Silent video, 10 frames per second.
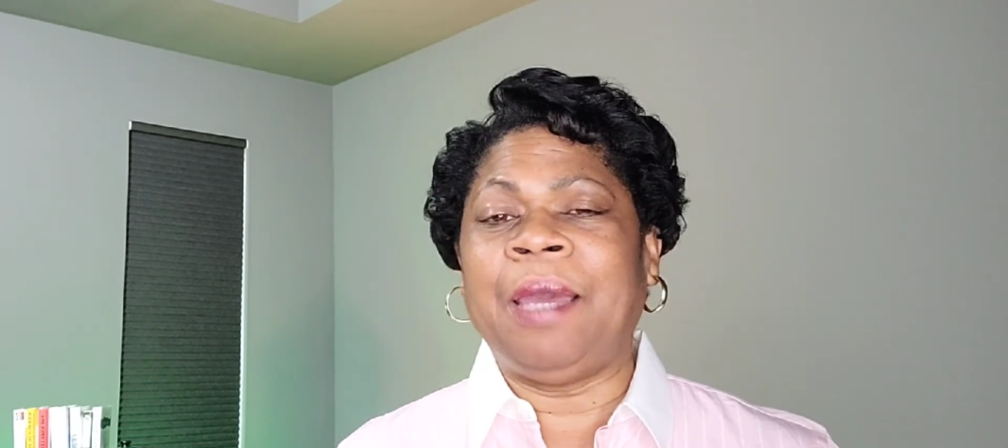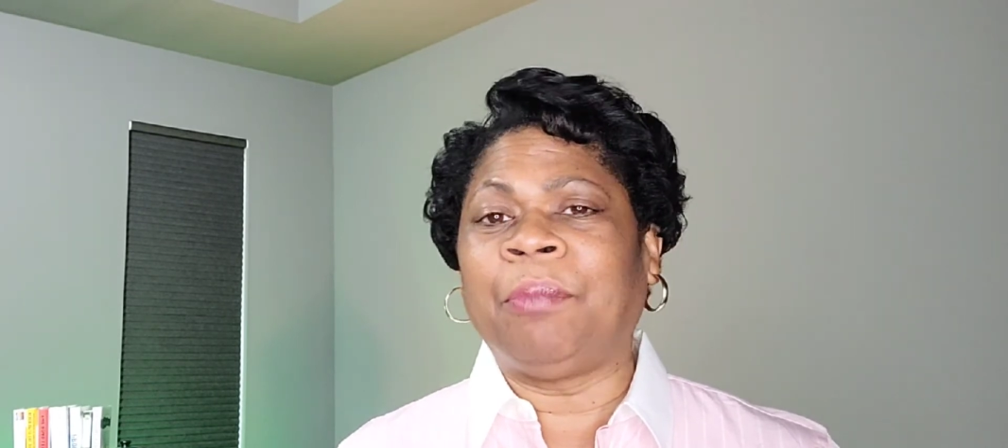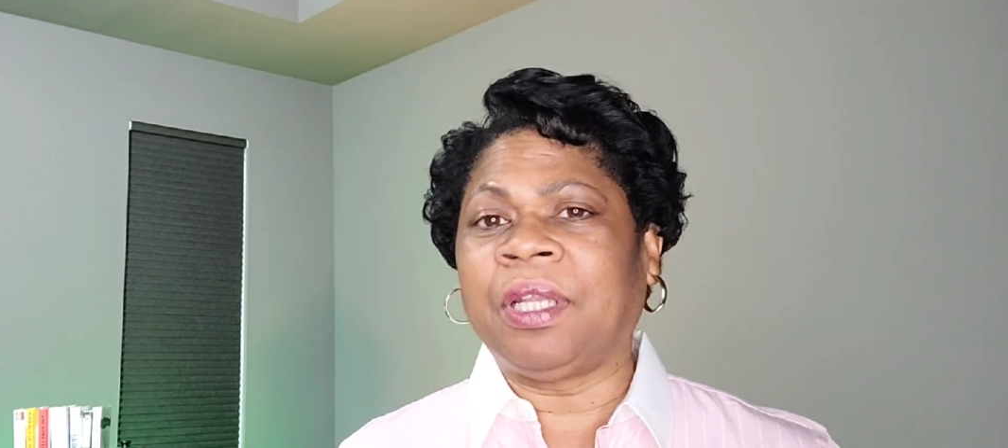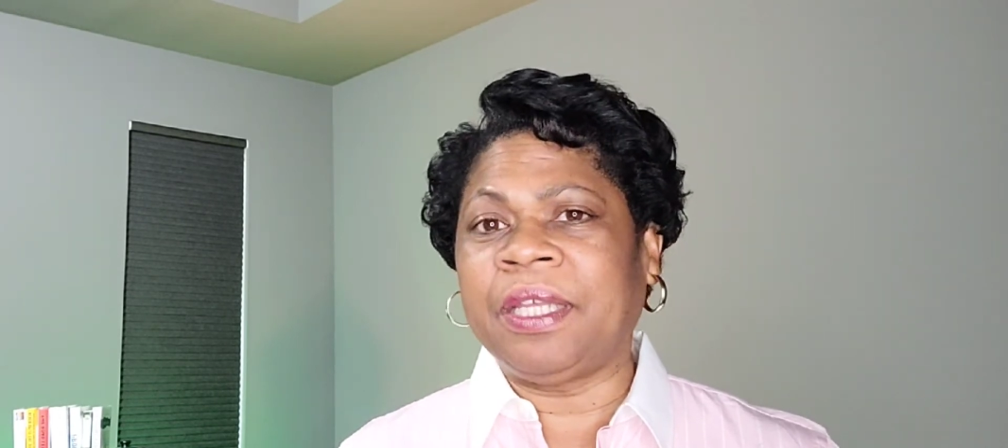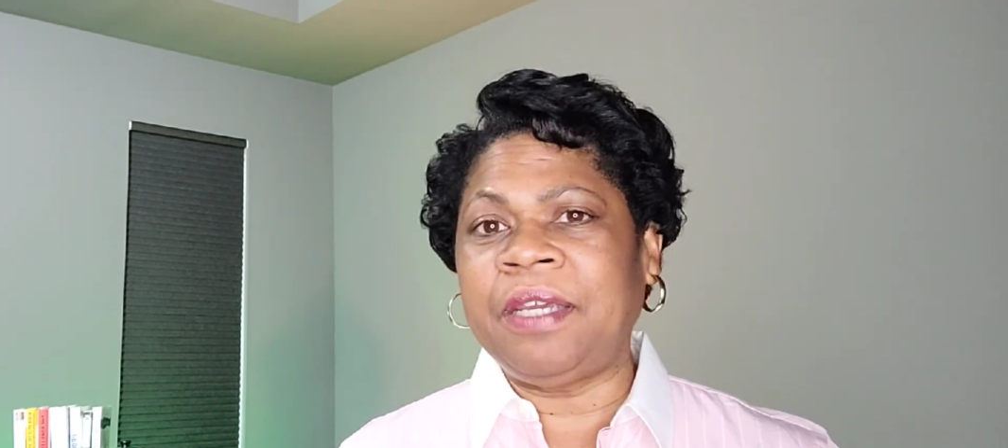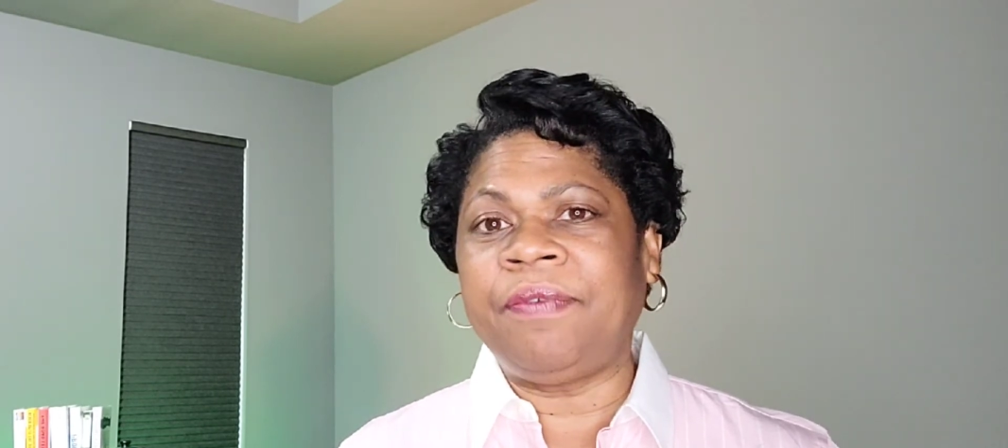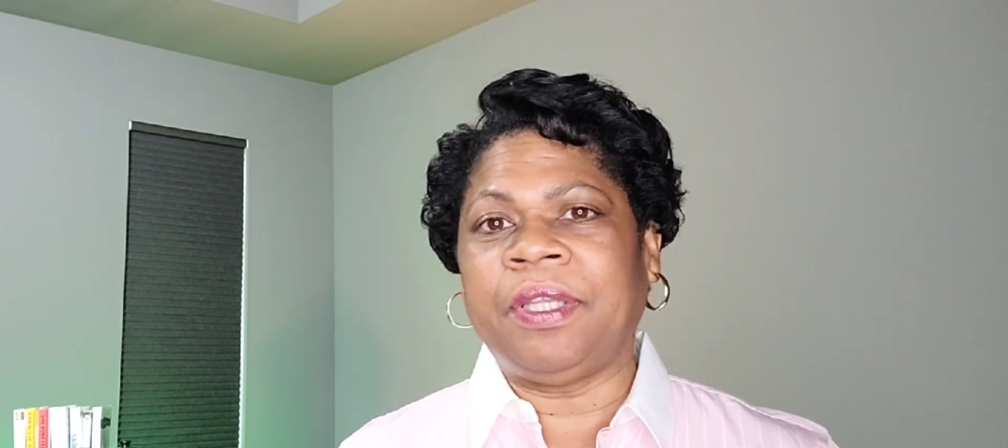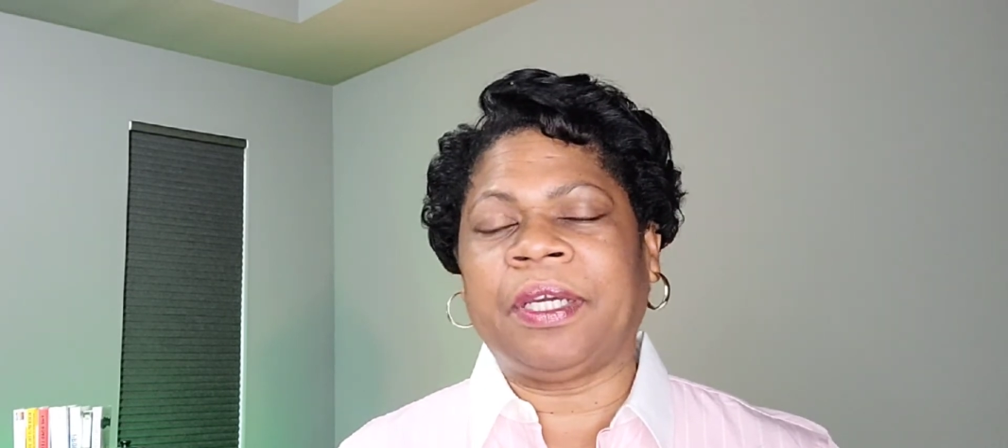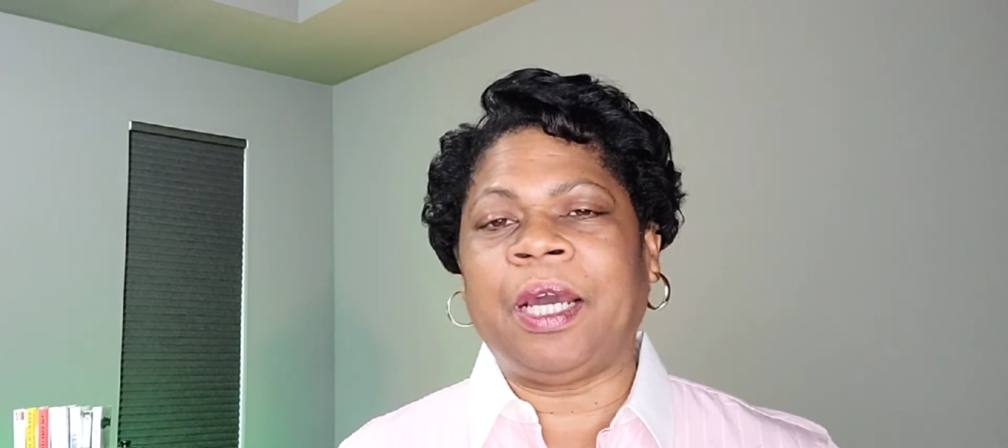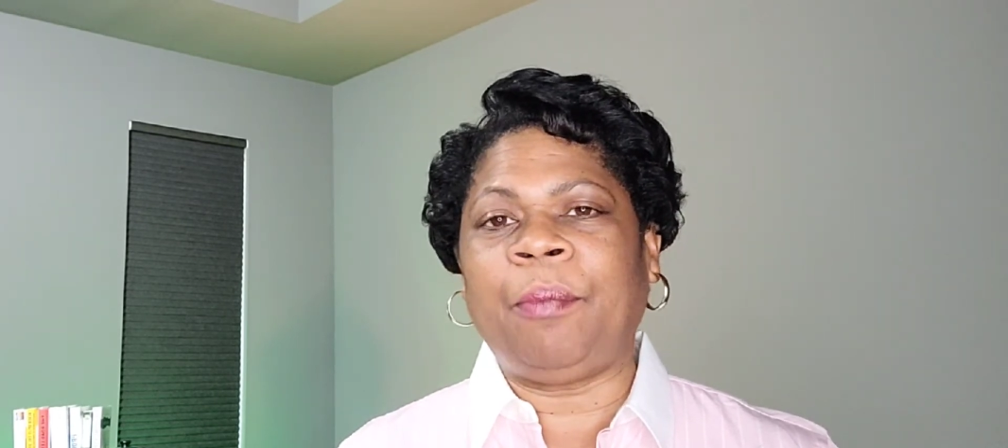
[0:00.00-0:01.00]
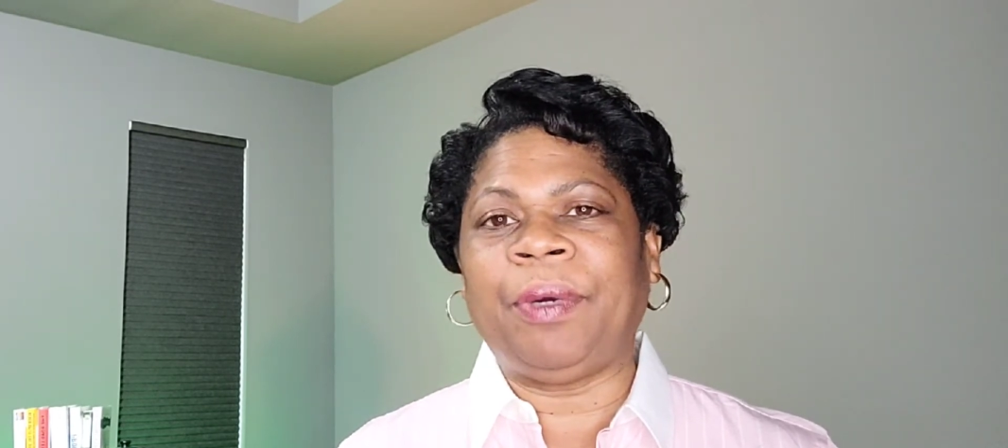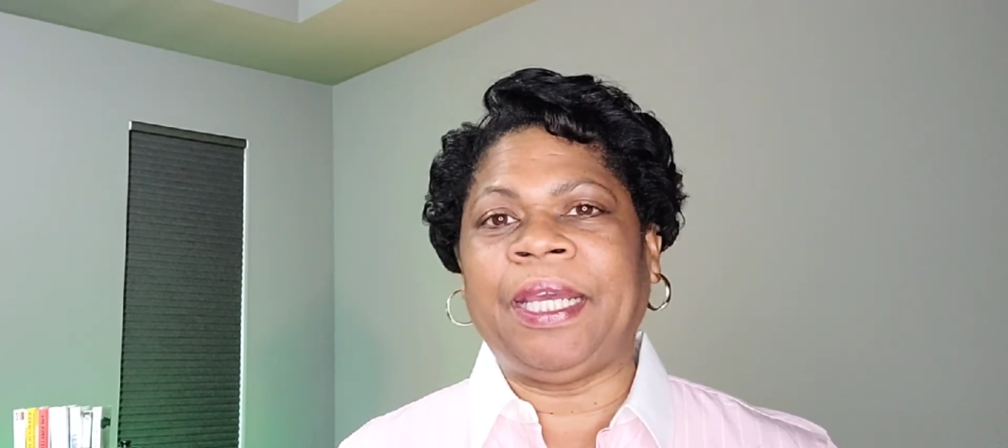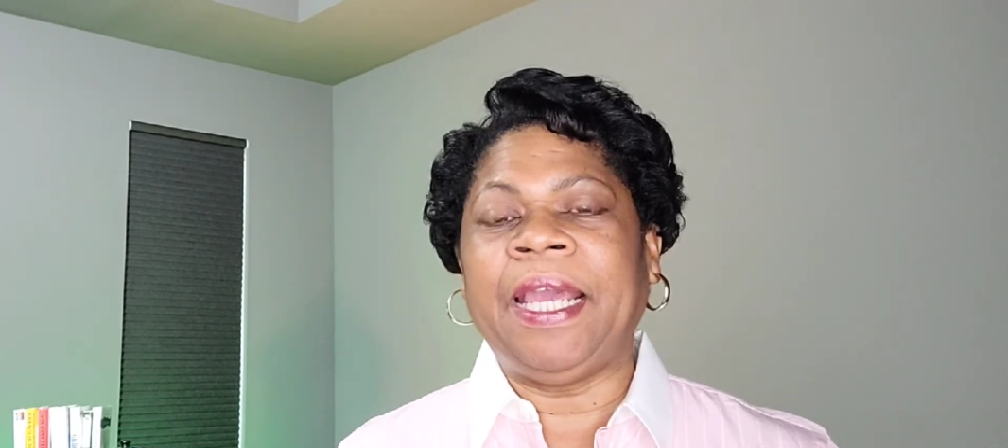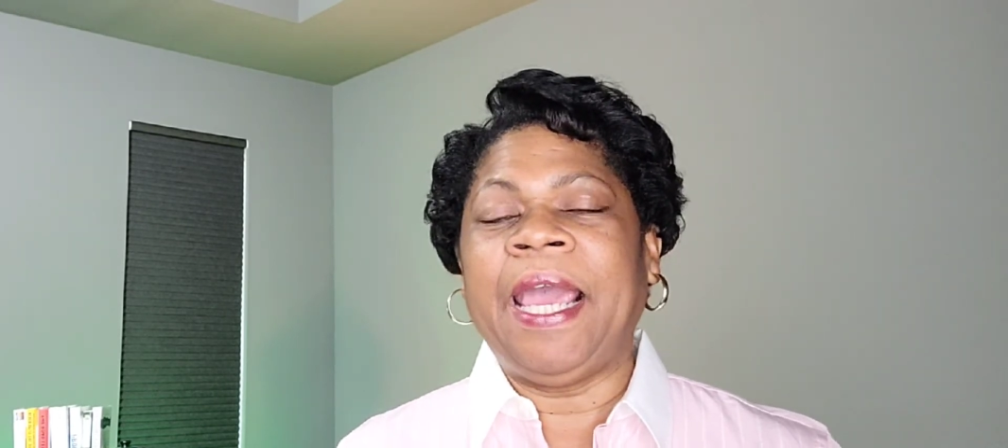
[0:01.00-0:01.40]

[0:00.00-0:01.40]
and believe in the company.